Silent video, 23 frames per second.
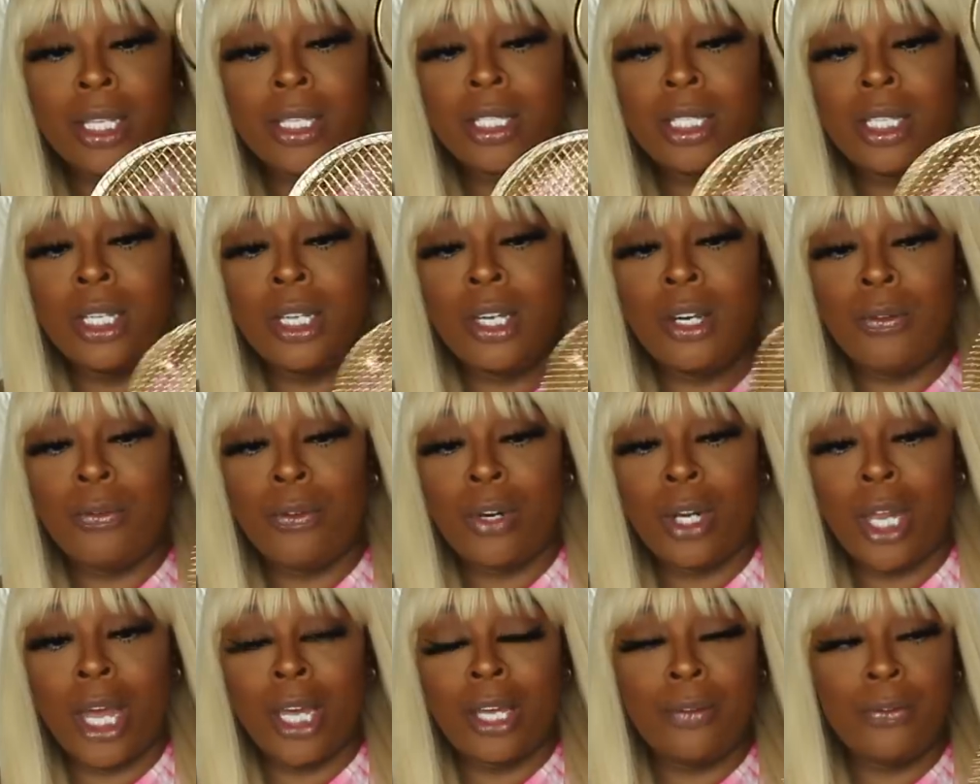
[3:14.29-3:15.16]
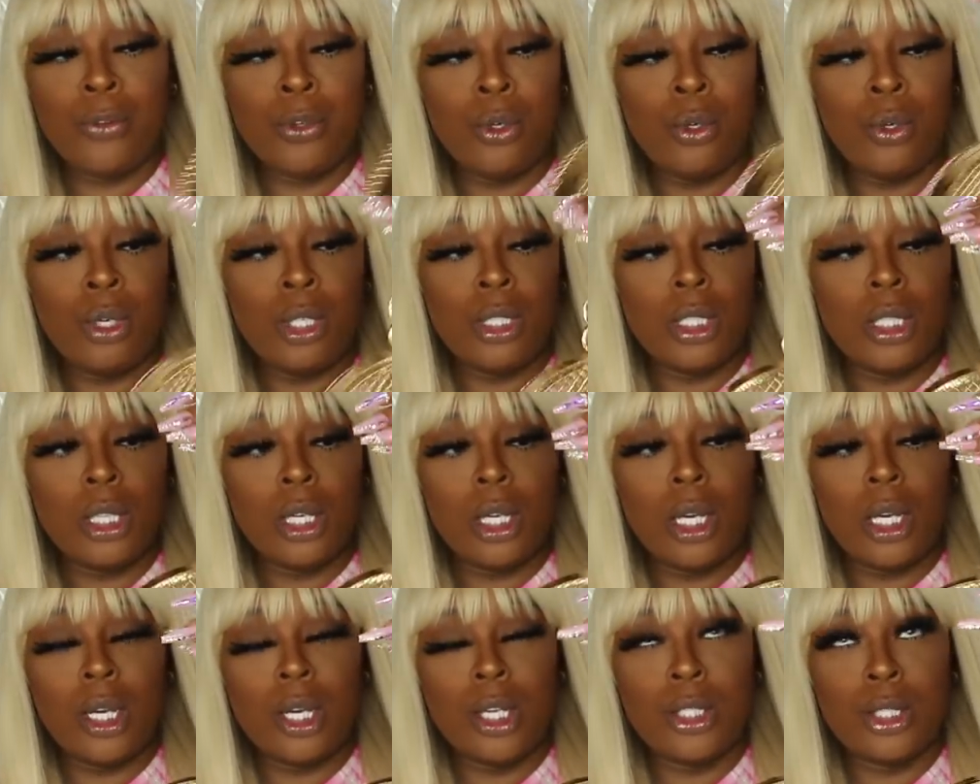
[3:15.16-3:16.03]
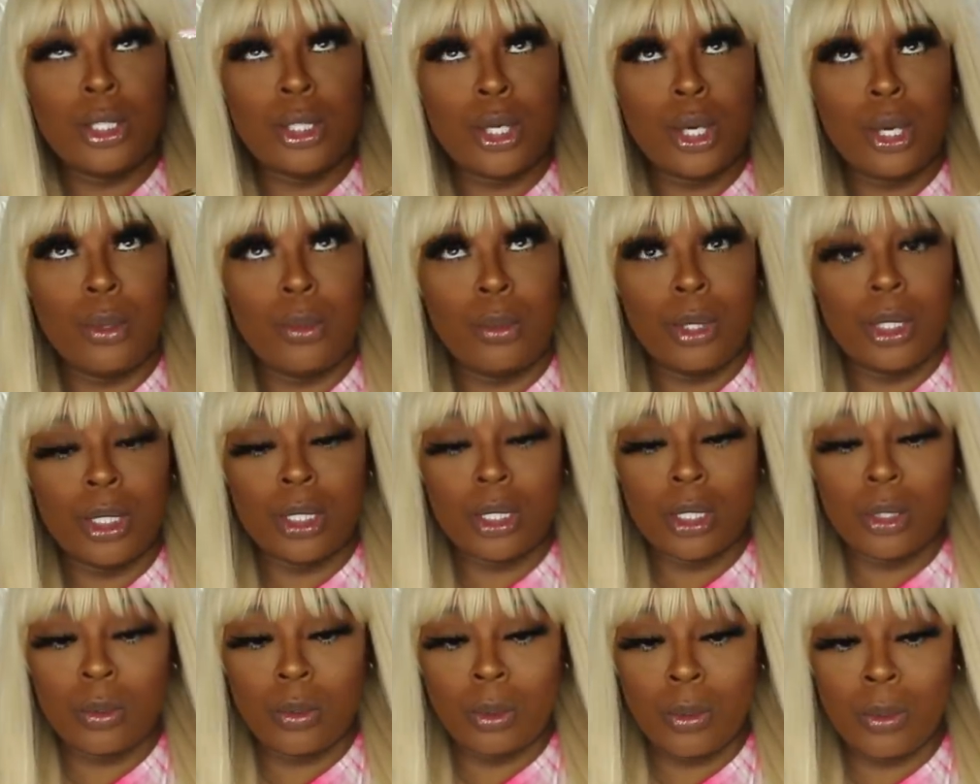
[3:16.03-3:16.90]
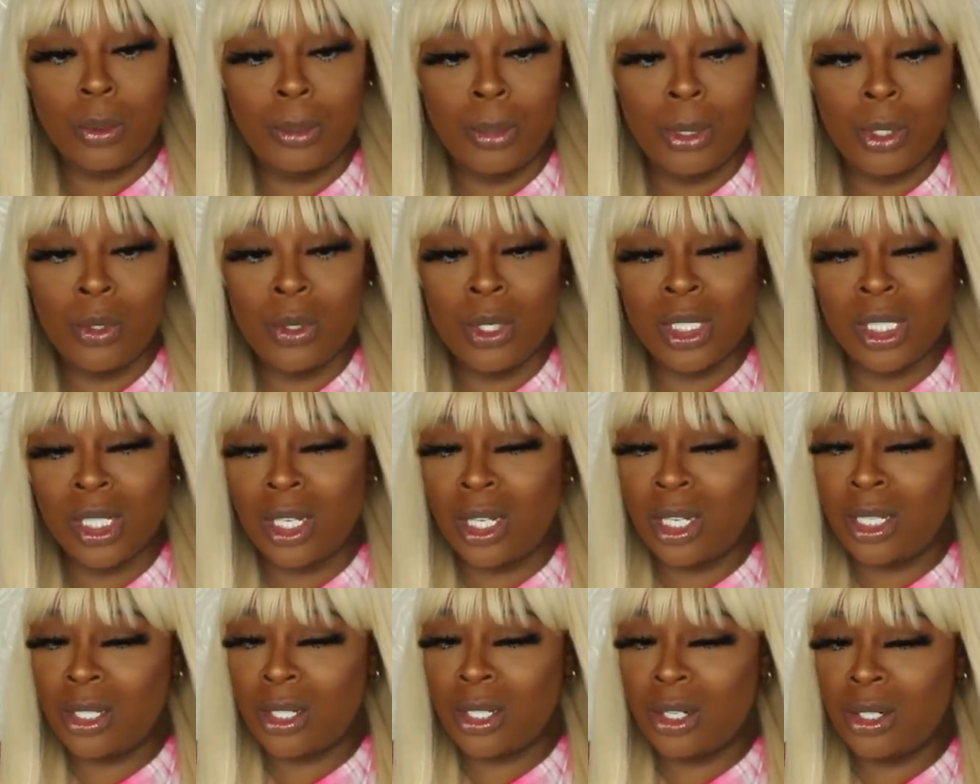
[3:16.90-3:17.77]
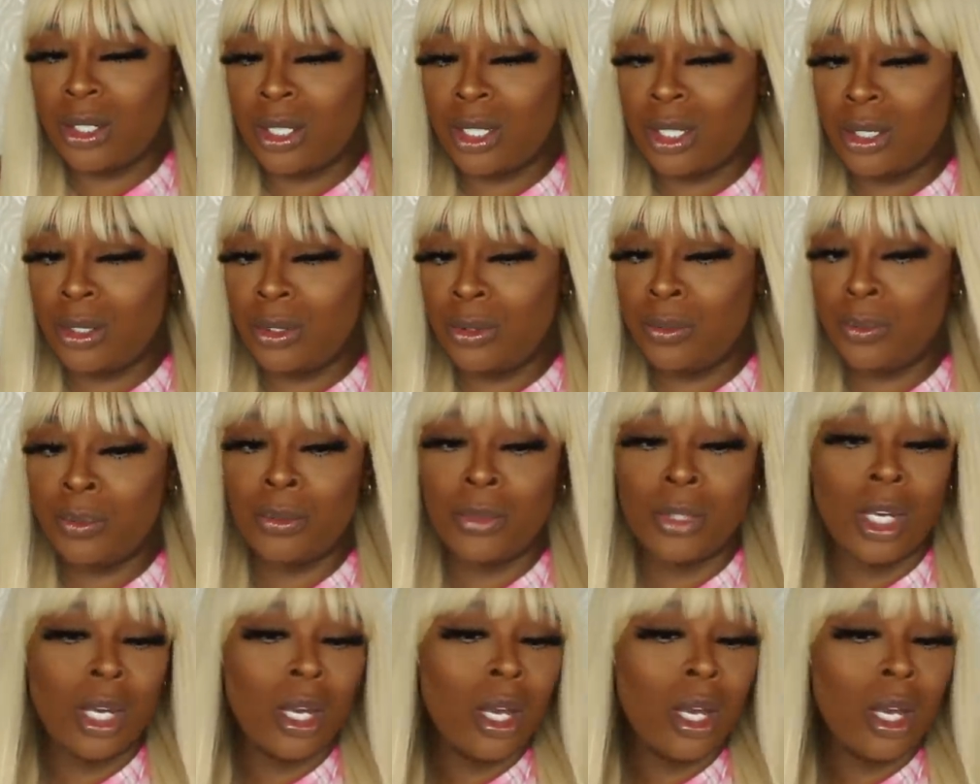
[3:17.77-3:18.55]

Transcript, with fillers: It's good for like if you're going to a concert, which will we be going to concert soon?